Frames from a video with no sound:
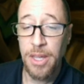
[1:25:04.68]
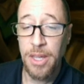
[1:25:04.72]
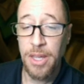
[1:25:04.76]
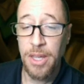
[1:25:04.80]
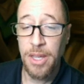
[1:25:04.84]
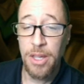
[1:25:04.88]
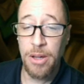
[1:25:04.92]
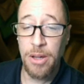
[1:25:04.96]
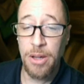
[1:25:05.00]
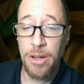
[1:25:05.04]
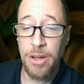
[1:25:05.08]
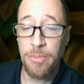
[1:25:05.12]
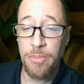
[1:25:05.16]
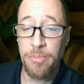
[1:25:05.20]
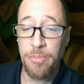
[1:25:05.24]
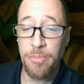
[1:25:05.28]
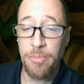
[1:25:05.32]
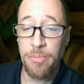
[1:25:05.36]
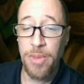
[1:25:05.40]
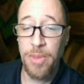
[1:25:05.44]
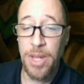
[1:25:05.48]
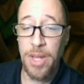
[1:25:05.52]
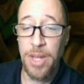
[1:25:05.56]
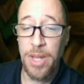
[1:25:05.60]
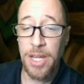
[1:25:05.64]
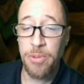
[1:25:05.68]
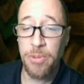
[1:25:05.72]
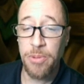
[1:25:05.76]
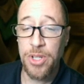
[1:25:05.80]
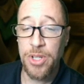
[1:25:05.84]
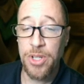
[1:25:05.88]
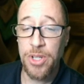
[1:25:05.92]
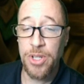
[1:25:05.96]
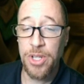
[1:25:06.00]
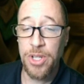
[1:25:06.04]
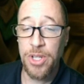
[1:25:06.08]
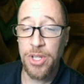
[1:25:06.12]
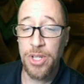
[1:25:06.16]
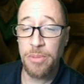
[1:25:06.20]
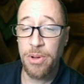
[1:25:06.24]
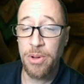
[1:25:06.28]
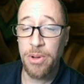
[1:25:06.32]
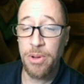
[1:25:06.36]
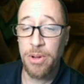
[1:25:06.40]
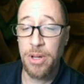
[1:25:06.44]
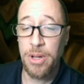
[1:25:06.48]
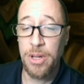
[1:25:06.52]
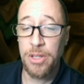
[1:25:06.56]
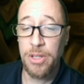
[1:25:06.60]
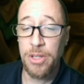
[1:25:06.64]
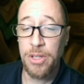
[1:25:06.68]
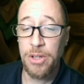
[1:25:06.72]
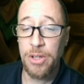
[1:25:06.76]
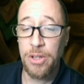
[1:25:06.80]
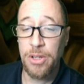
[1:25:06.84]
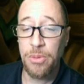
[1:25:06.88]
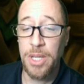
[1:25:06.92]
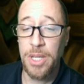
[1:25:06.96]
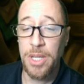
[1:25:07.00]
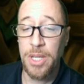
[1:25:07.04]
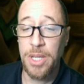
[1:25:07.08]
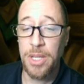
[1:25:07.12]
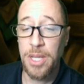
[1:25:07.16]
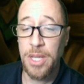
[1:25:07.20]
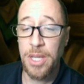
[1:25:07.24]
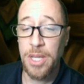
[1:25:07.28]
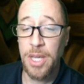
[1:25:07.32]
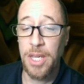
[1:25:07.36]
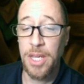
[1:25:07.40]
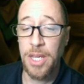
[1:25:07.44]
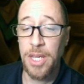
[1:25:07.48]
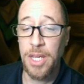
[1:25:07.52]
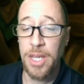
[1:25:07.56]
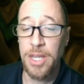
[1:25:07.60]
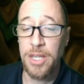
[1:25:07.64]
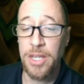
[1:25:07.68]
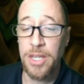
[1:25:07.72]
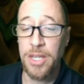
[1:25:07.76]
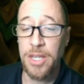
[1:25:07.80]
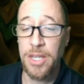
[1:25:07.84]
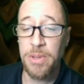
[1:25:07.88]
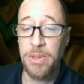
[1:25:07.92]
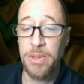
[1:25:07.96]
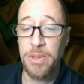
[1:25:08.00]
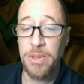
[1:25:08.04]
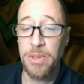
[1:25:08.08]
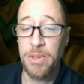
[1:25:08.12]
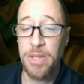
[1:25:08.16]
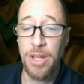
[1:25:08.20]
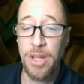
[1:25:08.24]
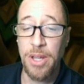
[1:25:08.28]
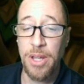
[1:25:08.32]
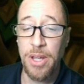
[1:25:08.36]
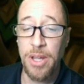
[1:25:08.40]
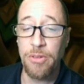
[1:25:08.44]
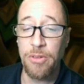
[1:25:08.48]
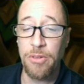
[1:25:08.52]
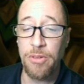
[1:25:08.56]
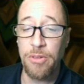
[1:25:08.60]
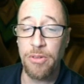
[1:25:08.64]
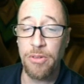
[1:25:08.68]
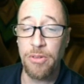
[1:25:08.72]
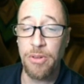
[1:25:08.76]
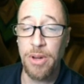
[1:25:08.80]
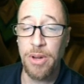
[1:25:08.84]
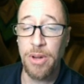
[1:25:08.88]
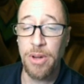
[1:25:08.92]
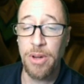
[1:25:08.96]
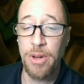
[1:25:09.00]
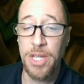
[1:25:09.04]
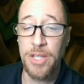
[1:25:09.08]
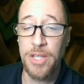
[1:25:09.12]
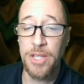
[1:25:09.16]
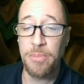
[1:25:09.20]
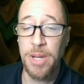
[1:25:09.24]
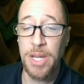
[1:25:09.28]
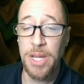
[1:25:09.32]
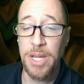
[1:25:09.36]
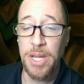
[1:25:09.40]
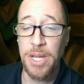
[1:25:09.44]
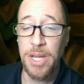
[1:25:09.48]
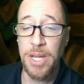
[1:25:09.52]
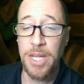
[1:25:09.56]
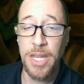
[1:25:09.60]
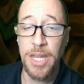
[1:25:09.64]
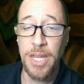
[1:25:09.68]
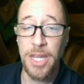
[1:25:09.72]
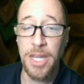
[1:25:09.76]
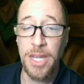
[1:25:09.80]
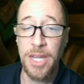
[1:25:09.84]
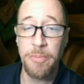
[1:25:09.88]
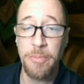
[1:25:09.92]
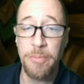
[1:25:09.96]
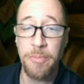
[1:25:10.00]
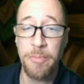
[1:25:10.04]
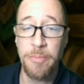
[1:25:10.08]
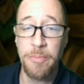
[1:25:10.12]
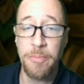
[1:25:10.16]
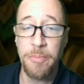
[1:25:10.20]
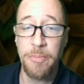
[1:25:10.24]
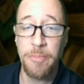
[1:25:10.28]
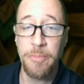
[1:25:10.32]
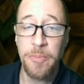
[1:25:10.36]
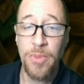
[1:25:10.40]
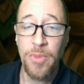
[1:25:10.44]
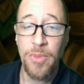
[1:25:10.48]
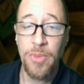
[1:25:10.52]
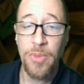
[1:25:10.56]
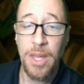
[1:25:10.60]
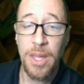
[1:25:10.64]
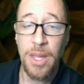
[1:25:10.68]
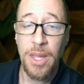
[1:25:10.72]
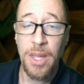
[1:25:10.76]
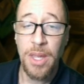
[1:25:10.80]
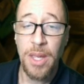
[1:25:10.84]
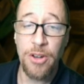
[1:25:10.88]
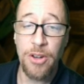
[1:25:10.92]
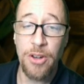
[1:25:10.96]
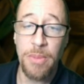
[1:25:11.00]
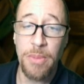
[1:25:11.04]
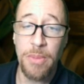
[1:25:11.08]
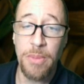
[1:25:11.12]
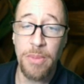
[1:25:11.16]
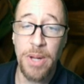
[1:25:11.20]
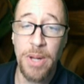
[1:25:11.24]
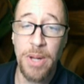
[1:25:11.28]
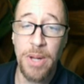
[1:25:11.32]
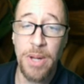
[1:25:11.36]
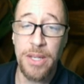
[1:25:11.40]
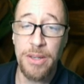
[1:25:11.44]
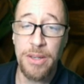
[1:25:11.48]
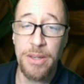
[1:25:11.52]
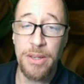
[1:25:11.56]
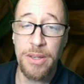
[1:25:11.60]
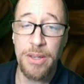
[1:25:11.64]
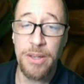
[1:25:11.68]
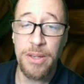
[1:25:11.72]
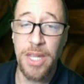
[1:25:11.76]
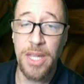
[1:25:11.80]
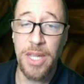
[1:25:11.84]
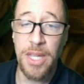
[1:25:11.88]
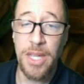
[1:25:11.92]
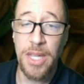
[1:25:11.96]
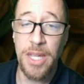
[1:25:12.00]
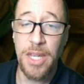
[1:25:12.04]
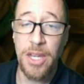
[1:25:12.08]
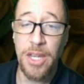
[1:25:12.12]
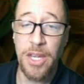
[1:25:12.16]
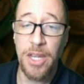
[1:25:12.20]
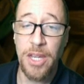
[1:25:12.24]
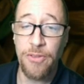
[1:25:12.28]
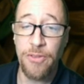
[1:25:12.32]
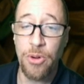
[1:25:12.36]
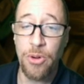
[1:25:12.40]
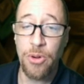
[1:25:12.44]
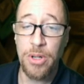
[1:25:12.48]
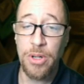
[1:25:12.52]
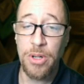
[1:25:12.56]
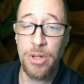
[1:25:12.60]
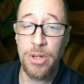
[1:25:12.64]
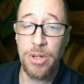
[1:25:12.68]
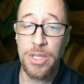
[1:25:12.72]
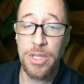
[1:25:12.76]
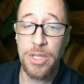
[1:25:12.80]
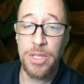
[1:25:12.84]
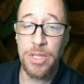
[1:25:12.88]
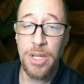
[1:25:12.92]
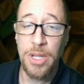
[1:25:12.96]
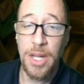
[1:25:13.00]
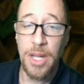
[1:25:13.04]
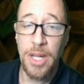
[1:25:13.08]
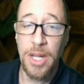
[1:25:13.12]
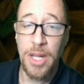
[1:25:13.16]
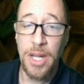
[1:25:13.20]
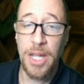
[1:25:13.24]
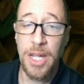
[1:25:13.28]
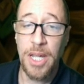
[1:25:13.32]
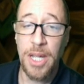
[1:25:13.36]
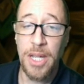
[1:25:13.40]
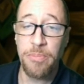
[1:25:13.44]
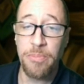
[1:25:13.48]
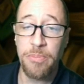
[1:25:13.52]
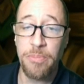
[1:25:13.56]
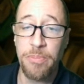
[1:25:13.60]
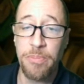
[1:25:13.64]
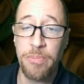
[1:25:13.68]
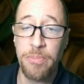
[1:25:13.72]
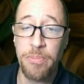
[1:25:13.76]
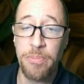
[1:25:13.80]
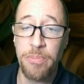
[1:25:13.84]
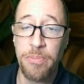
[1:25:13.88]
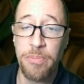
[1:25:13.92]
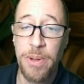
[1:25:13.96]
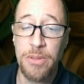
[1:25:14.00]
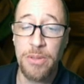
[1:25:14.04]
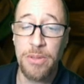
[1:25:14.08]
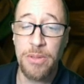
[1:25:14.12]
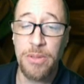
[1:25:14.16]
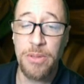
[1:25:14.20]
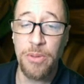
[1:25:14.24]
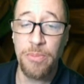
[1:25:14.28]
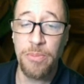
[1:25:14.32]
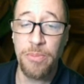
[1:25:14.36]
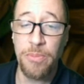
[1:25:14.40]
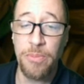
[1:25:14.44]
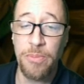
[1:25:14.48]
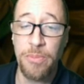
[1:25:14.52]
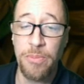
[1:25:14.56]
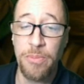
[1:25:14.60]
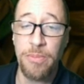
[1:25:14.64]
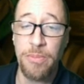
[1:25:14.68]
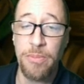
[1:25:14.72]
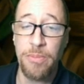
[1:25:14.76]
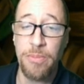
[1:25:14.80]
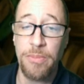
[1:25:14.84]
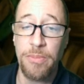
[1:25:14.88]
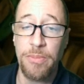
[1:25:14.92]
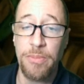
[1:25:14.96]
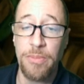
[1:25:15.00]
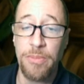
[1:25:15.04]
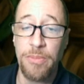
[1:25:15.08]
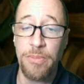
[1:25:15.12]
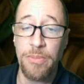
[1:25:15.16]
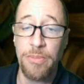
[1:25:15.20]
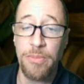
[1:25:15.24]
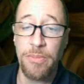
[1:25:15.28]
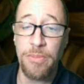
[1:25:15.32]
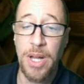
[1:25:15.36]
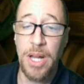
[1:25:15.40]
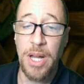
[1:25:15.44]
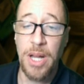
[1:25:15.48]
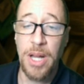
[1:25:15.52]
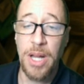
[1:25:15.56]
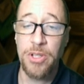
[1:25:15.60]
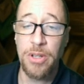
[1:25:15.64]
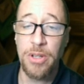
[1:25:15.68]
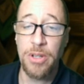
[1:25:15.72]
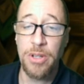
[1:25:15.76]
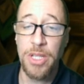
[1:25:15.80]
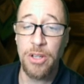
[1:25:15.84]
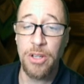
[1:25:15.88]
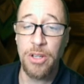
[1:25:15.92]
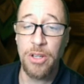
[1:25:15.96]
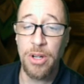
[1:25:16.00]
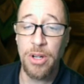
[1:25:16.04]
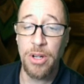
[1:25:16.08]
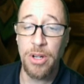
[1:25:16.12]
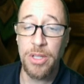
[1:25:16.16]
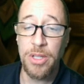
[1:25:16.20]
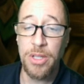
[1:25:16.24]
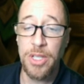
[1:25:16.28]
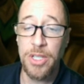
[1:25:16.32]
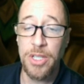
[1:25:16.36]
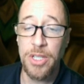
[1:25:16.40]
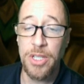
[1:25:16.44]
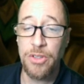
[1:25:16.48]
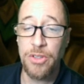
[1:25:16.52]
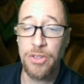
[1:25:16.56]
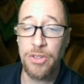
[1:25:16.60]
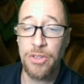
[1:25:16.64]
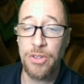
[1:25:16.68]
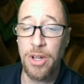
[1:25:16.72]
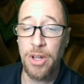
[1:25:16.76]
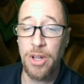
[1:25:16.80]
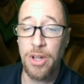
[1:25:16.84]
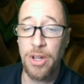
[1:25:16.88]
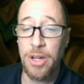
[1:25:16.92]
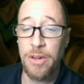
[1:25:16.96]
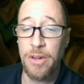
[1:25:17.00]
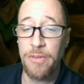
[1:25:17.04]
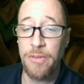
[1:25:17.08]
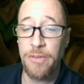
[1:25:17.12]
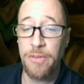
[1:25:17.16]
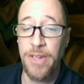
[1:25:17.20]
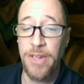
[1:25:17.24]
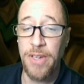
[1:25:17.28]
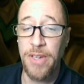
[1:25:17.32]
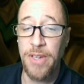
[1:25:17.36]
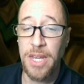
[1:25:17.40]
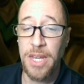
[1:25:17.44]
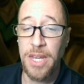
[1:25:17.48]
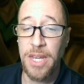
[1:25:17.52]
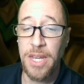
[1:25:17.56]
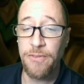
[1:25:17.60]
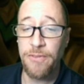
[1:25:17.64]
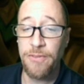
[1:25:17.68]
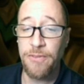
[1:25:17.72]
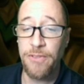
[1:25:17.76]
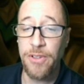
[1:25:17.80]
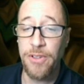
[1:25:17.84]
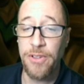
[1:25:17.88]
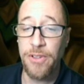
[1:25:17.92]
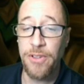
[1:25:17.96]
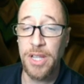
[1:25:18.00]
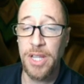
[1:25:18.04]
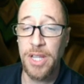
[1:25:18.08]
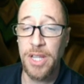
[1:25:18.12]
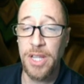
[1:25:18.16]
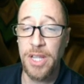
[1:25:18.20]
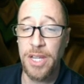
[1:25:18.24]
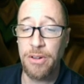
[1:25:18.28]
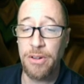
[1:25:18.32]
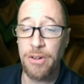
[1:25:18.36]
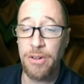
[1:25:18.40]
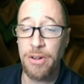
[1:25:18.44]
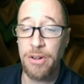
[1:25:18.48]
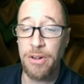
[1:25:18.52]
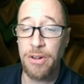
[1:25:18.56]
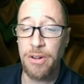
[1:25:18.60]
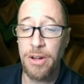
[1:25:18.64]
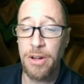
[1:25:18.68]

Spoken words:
I like pushing the pawn, the queen takes, but then I don't have a great place for my knight. I don't mind taking here, of course. I like possible opportunities along this vein for later.